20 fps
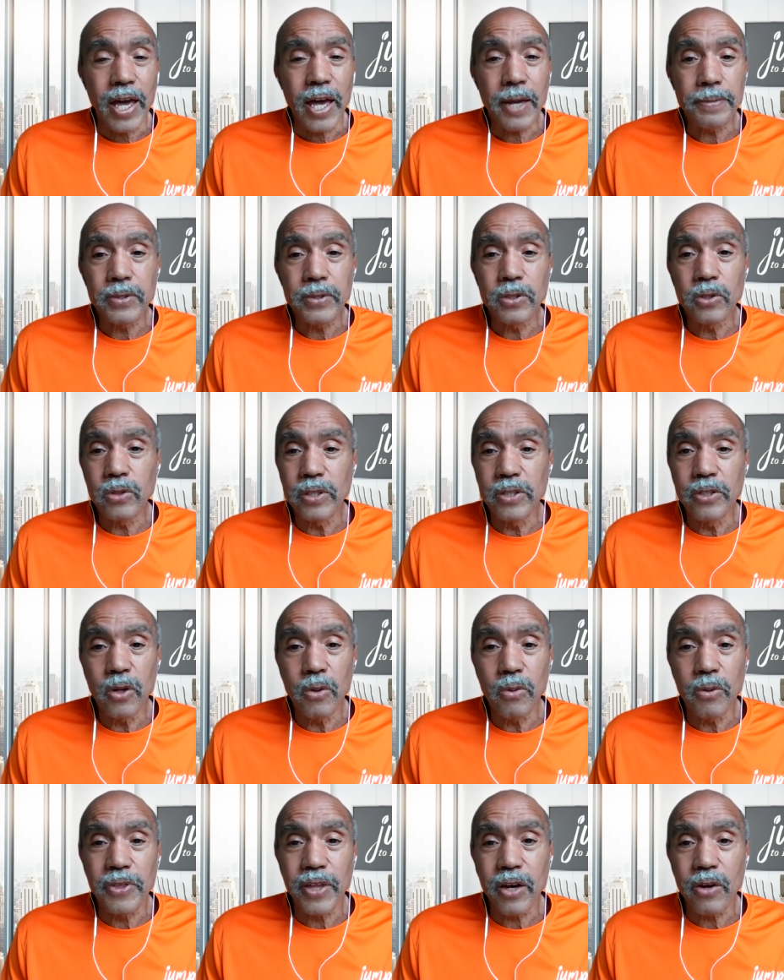Absolutely
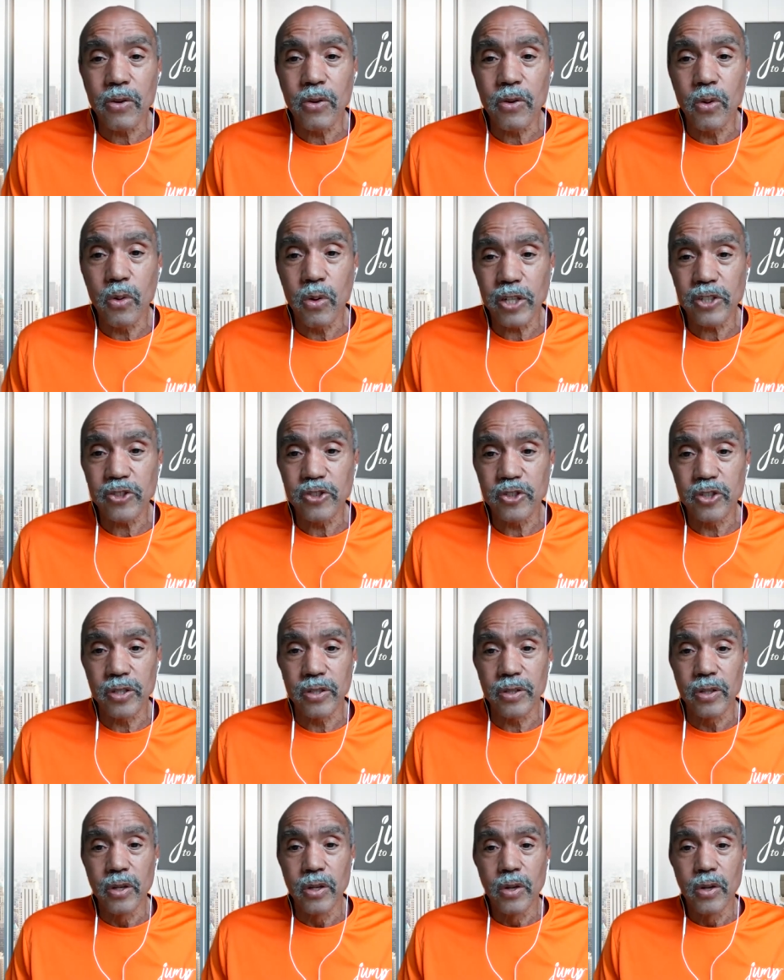know without
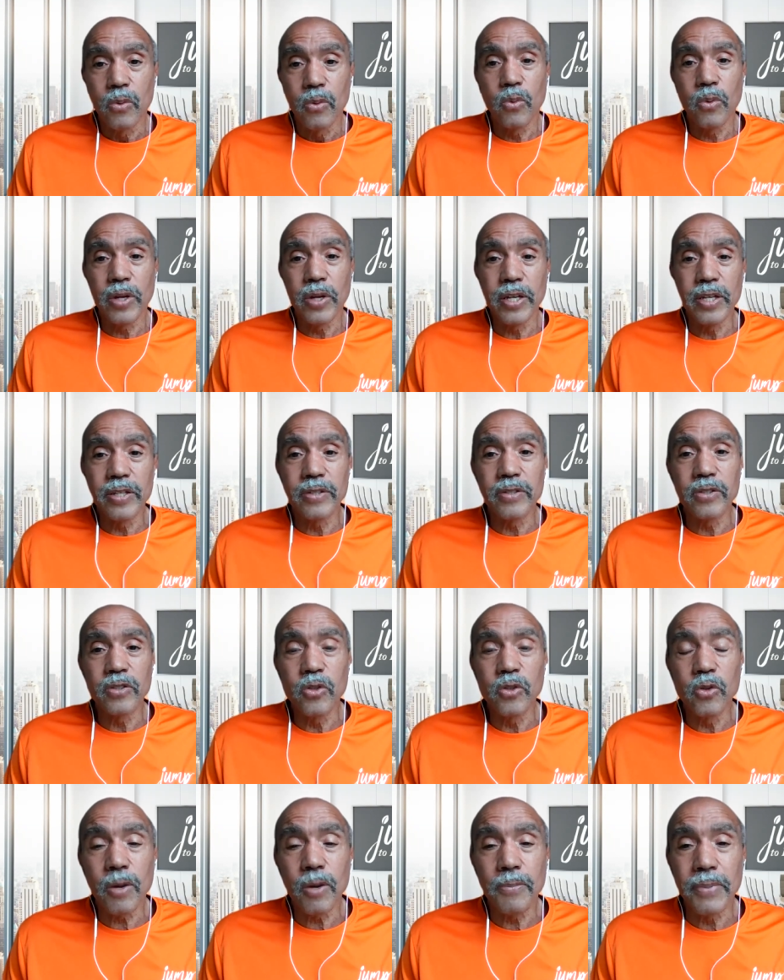question when
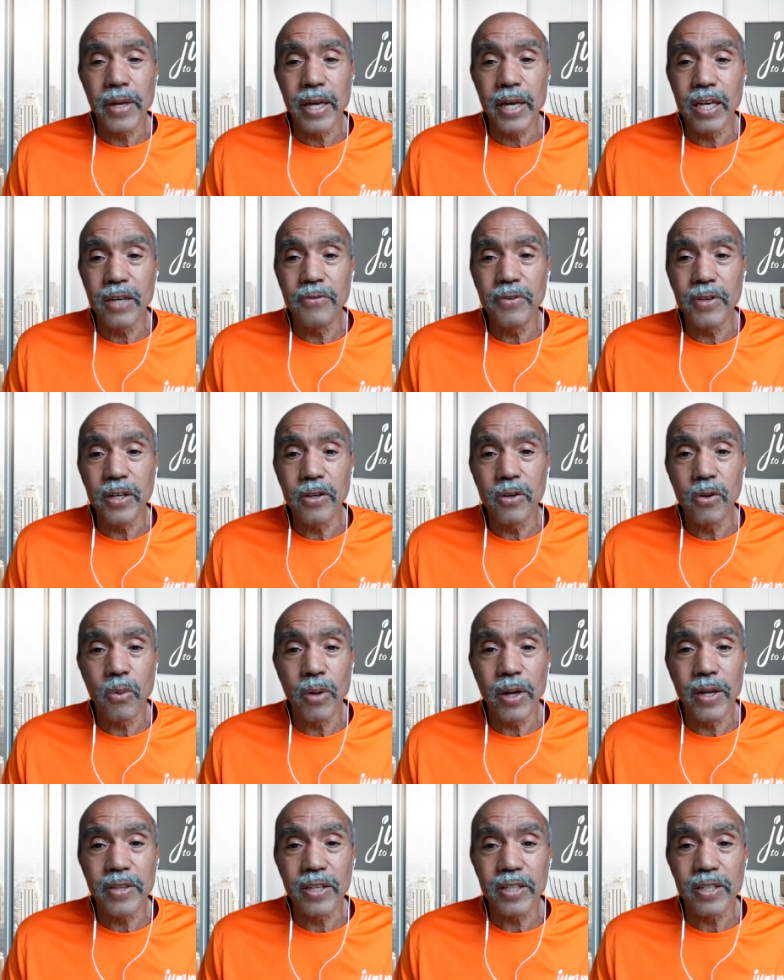you are behaving in a
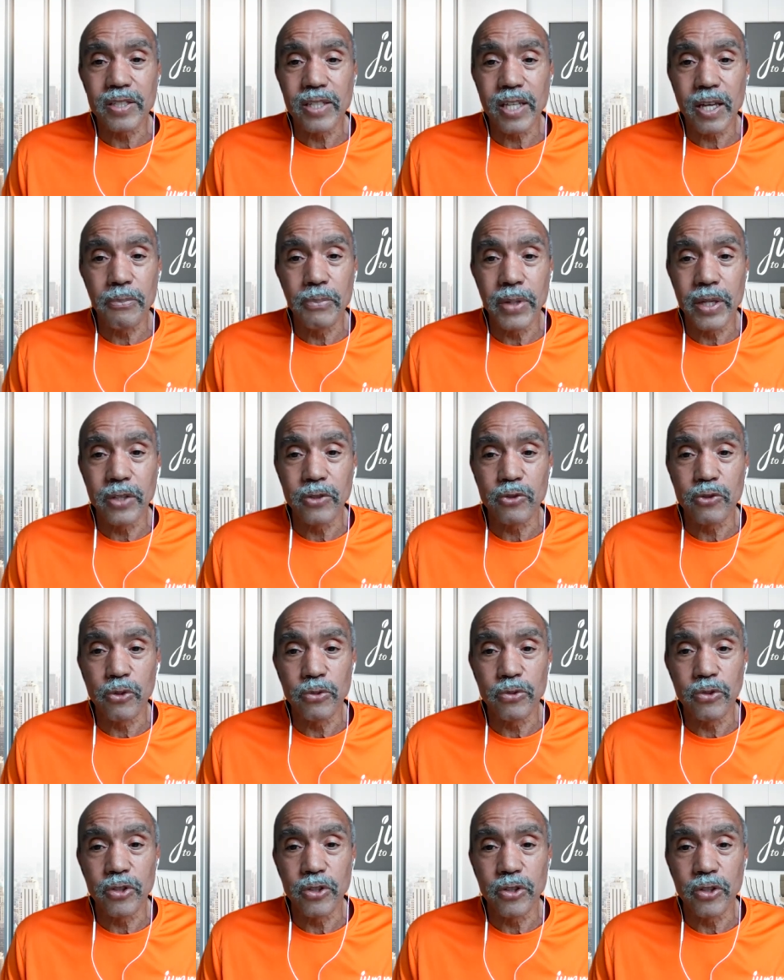way that's not being
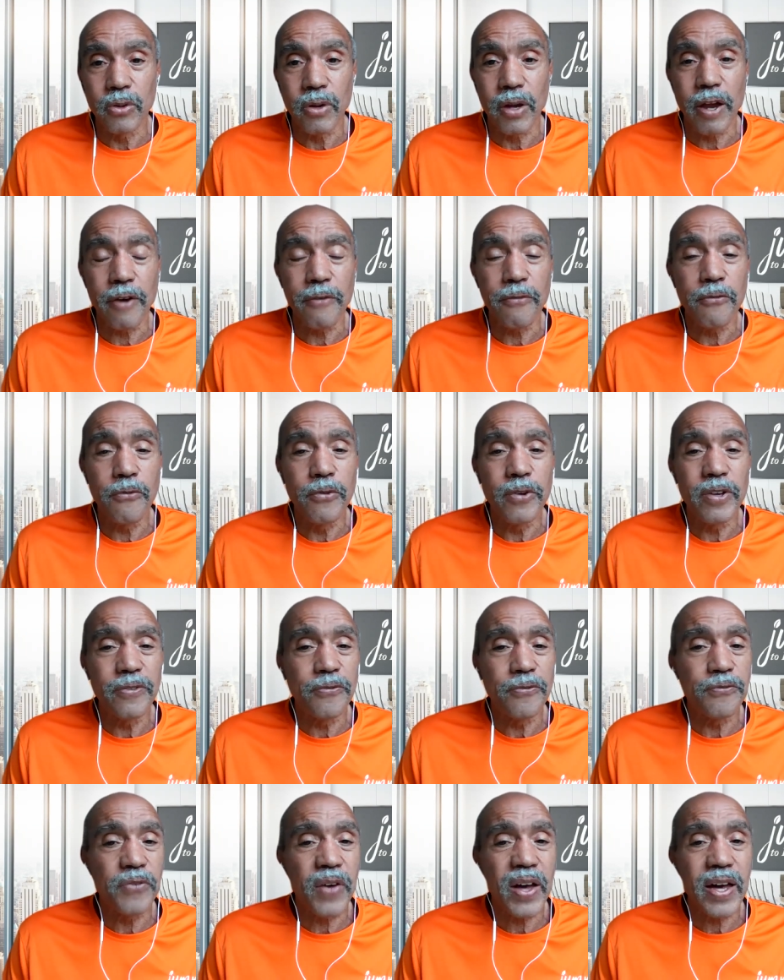true to you.
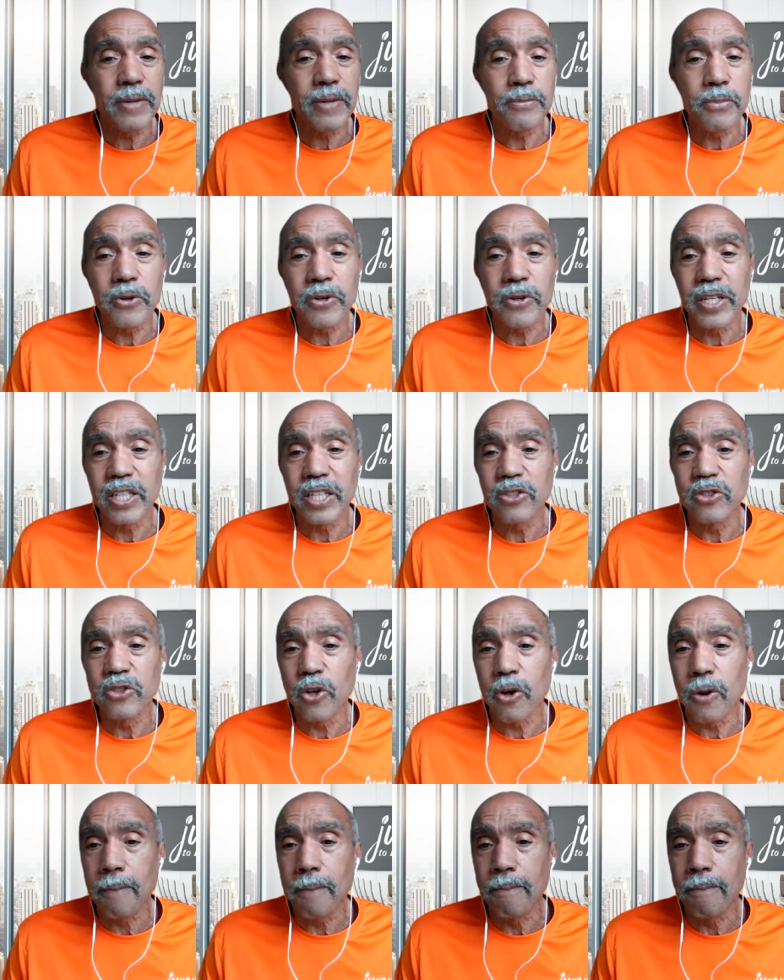Every fiber in
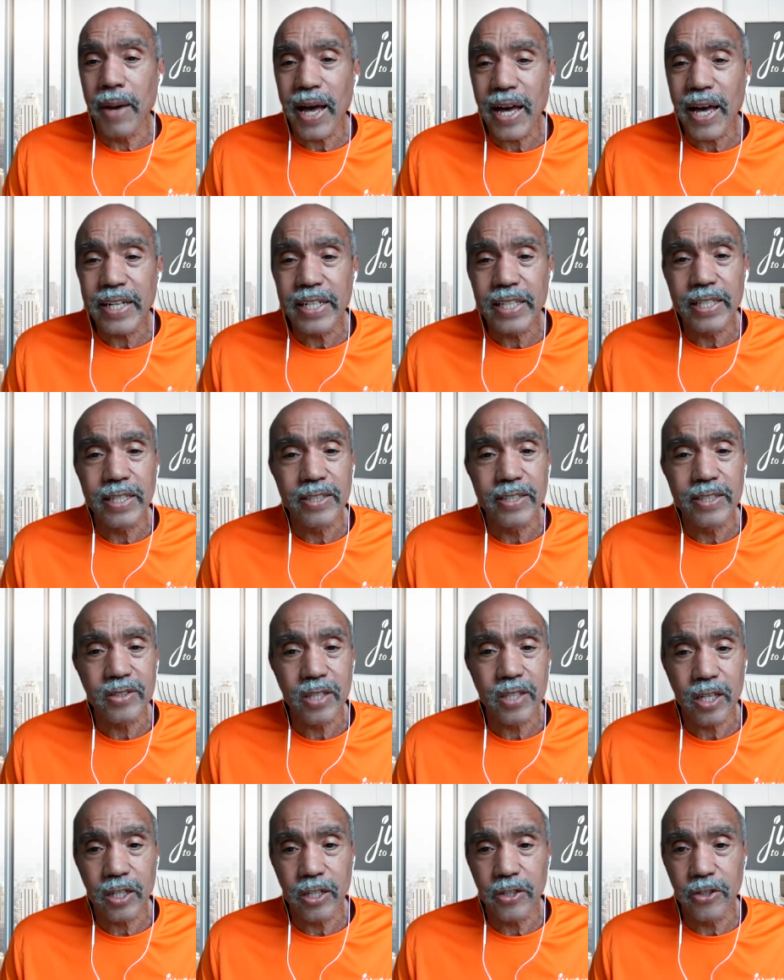your body
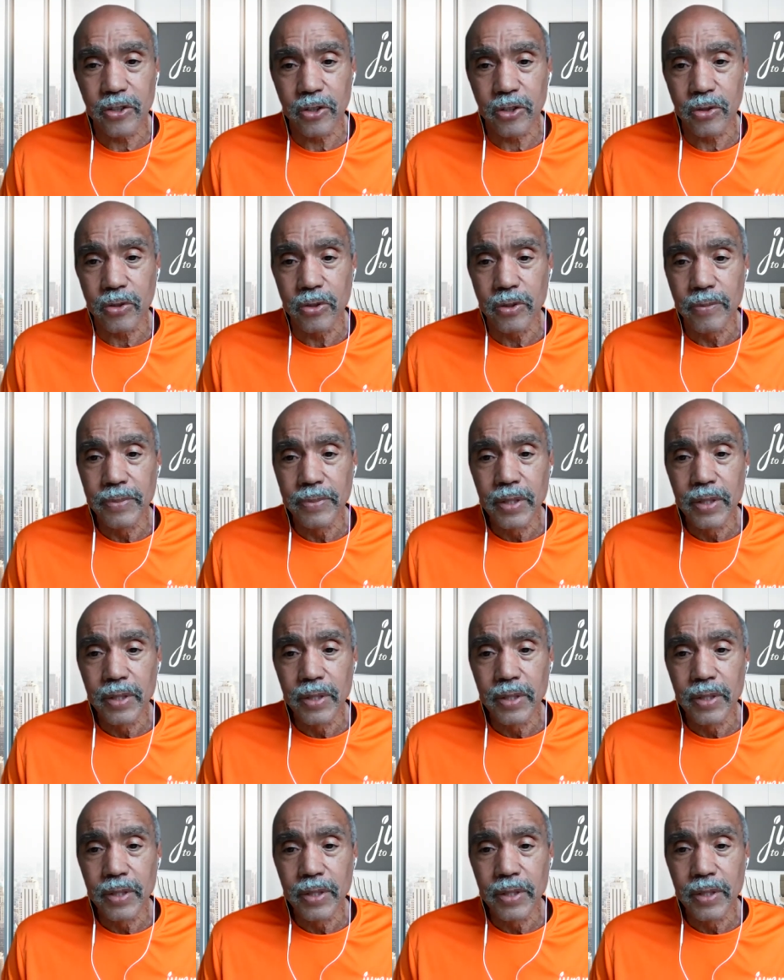is telling you,